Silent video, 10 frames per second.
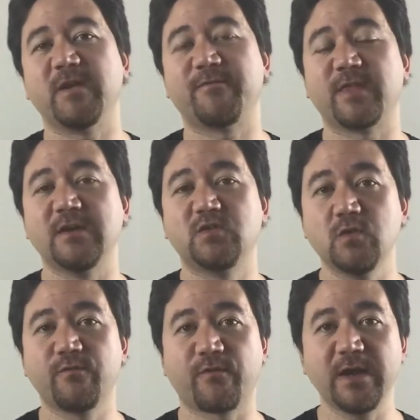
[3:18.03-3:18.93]
If they
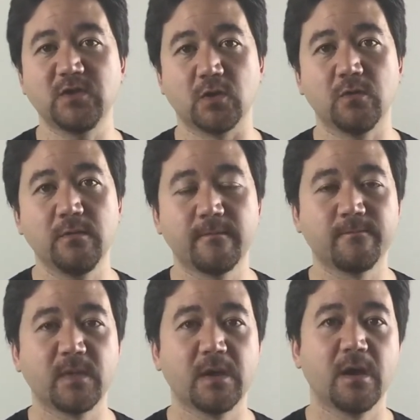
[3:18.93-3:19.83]
do friend you,
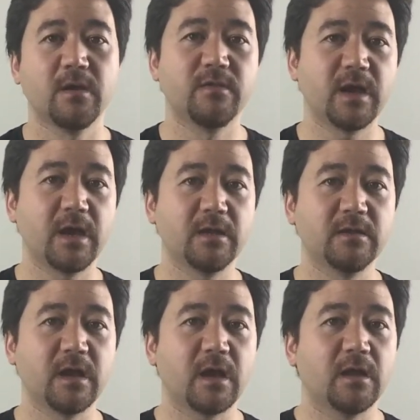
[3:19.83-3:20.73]
then